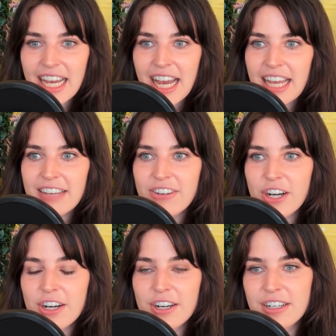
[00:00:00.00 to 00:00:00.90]
I've
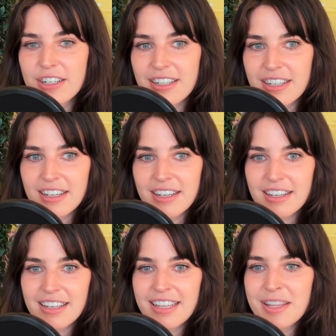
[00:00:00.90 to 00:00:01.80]
heard
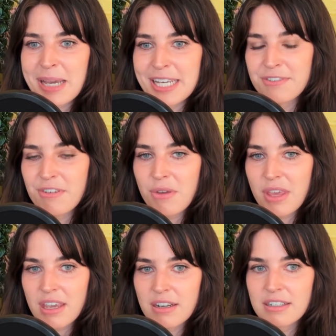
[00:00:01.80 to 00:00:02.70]
in the past few
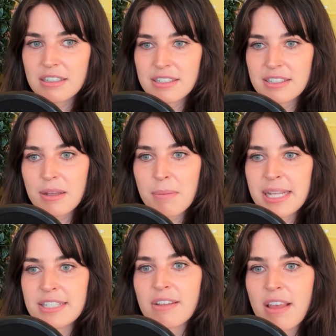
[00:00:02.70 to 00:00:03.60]
years
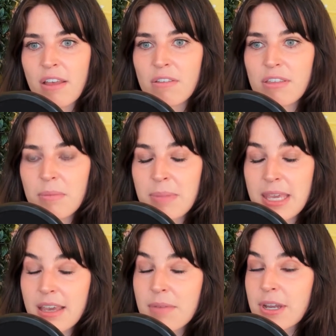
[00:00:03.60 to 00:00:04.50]
mental health
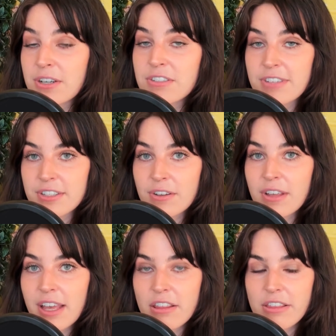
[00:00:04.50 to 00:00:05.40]
being compared to physical
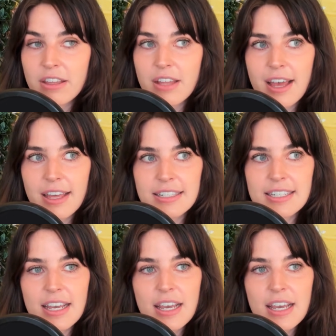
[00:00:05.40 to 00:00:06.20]
health a lot,